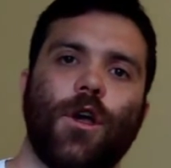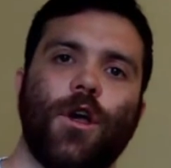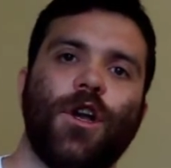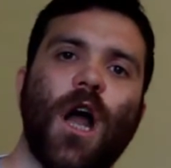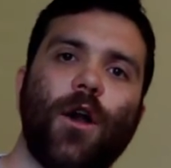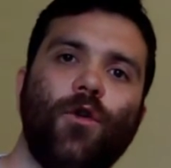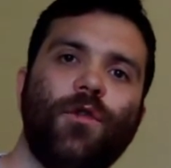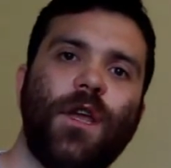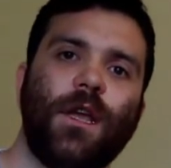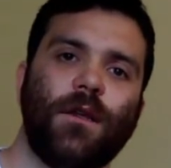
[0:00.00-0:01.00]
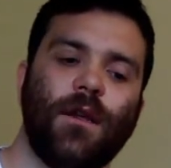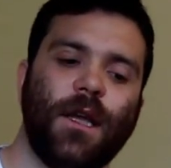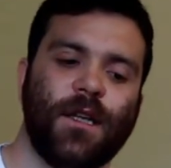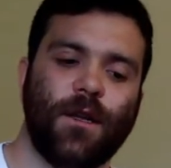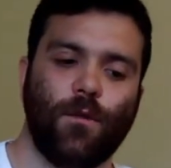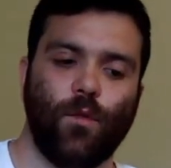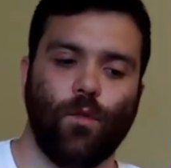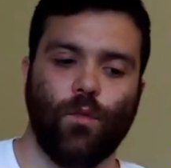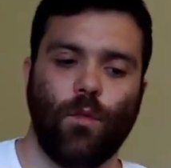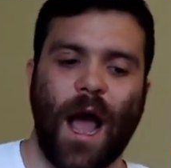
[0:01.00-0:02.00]
not only is it
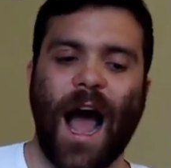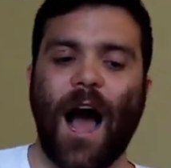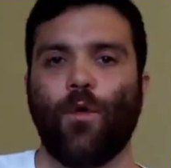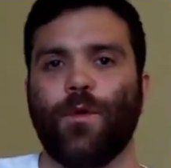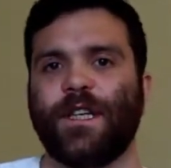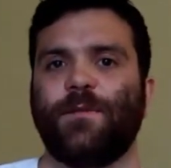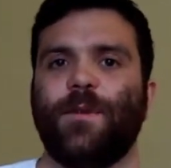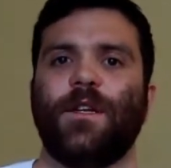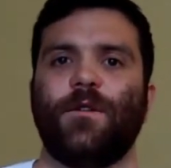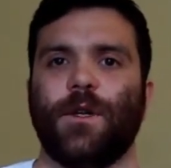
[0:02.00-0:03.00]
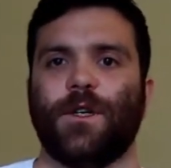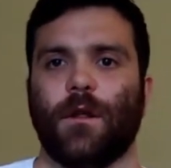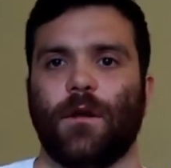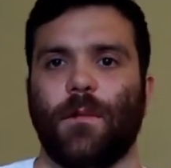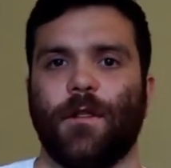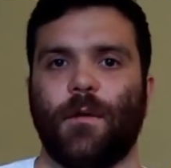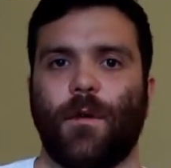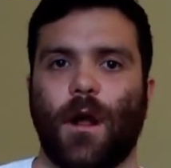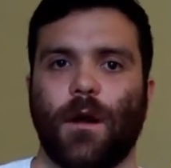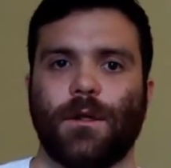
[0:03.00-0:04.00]
how we speak to each other about the
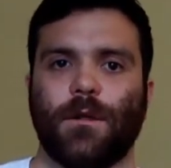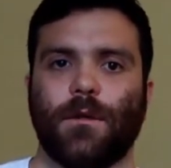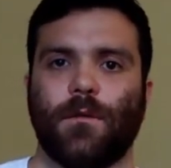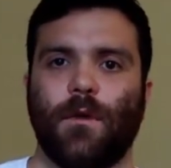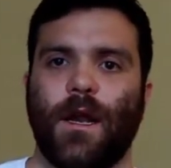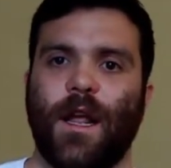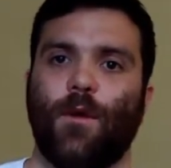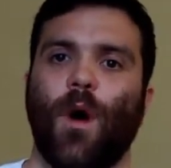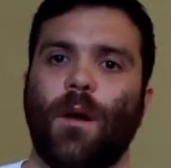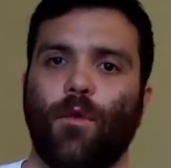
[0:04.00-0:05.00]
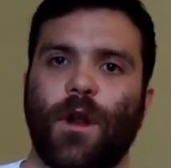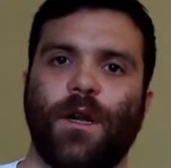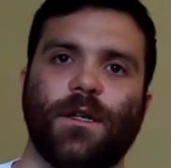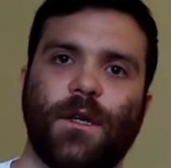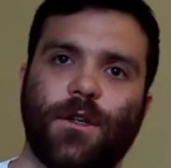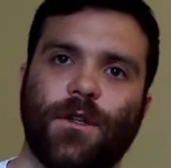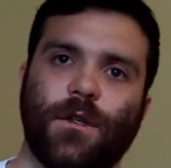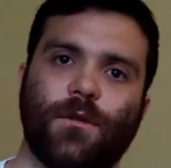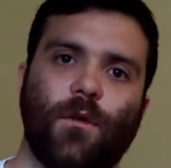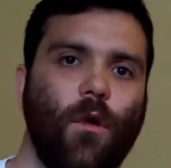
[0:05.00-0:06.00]
product, right, in whiteboarding
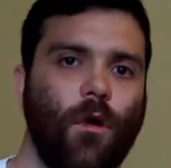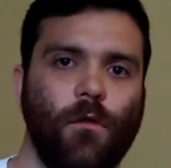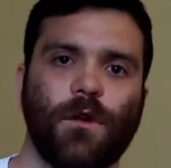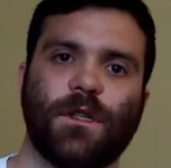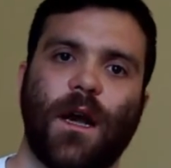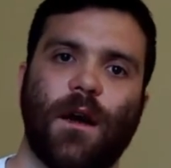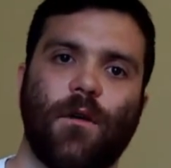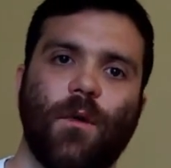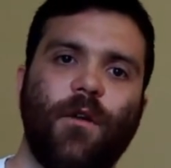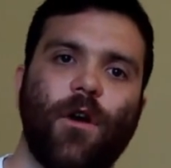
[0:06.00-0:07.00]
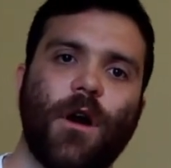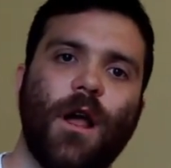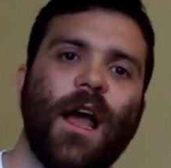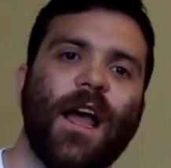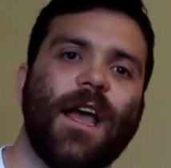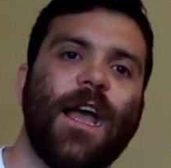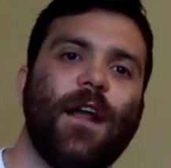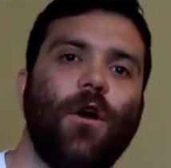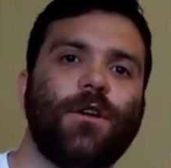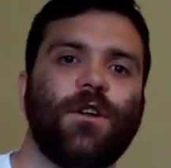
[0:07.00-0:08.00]
discussions or over Slack or whatever, it
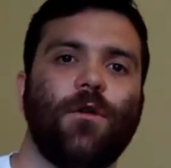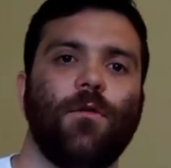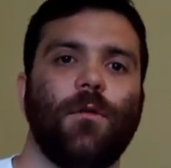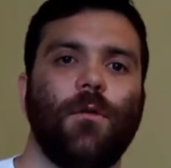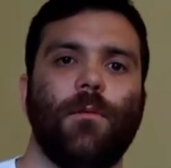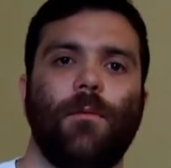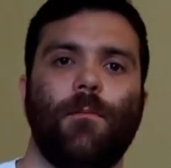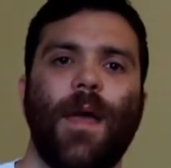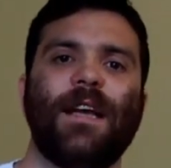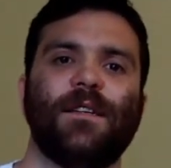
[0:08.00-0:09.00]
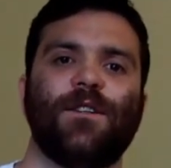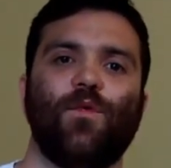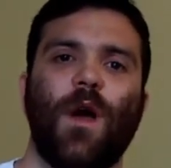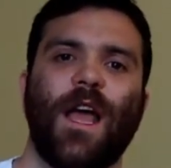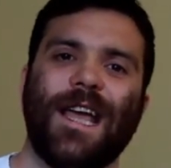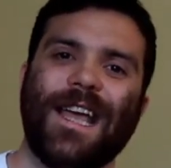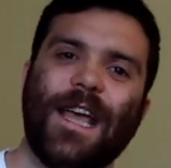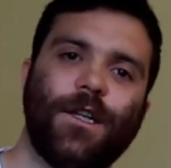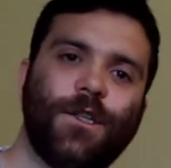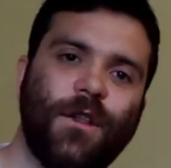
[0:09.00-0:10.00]
also makes its way
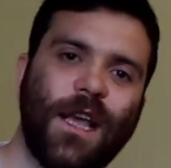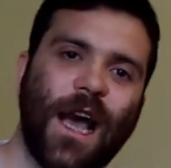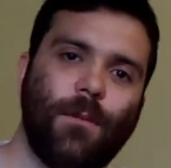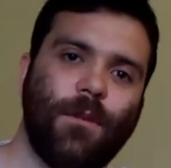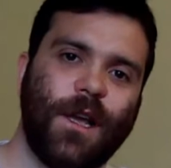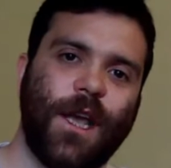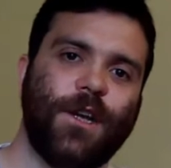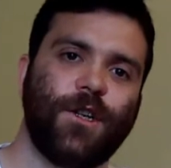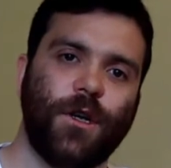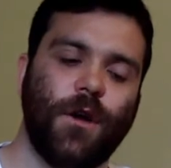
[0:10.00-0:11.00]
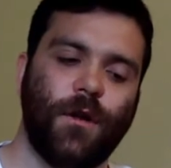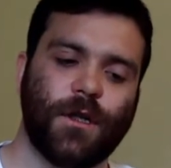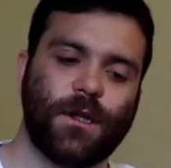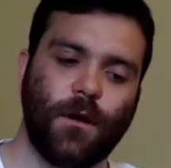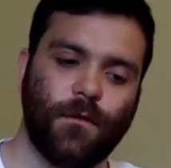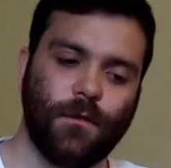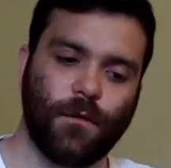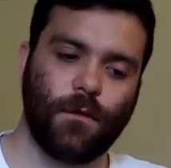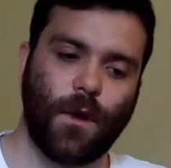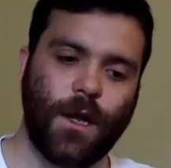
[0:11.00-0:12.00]
into the application code itself,
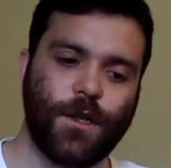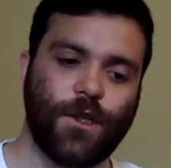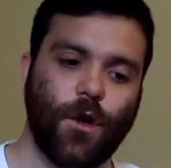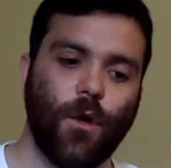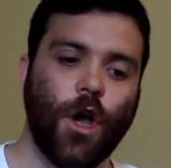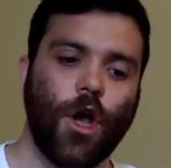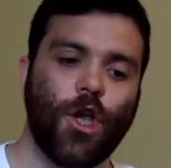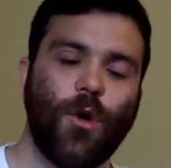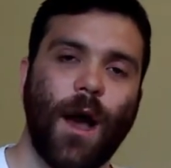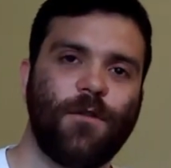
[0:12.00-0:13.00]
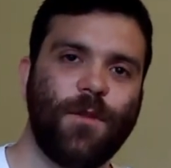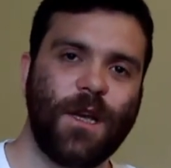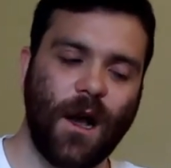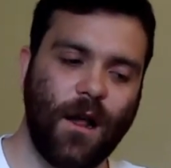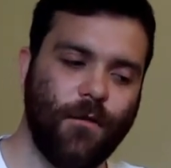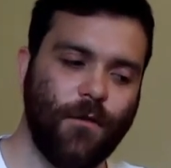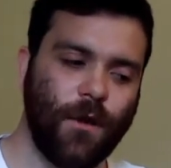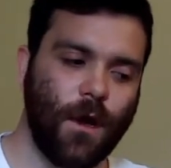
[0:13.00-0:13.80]
right? So you have to be kind of